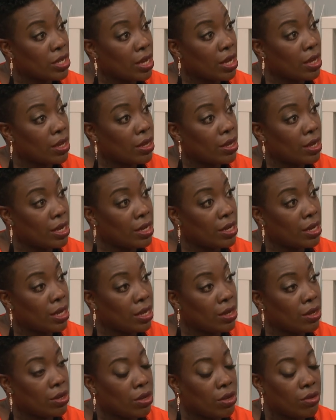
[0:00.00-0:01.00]
like in
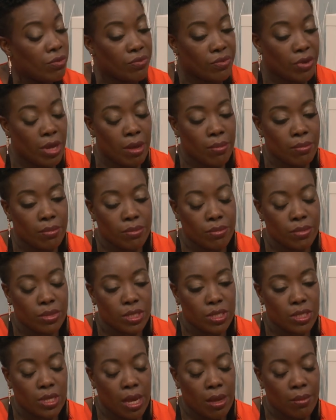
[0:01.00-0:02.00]
the youth
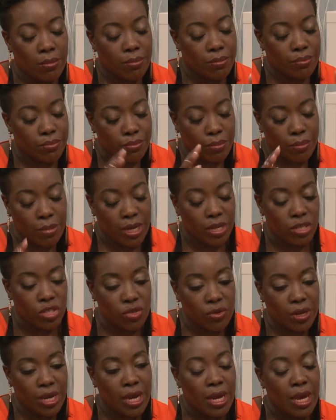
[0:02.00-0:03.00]

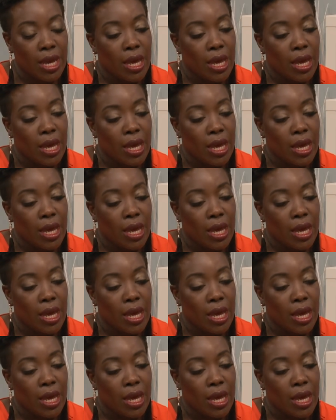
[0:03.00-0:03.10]
ministry.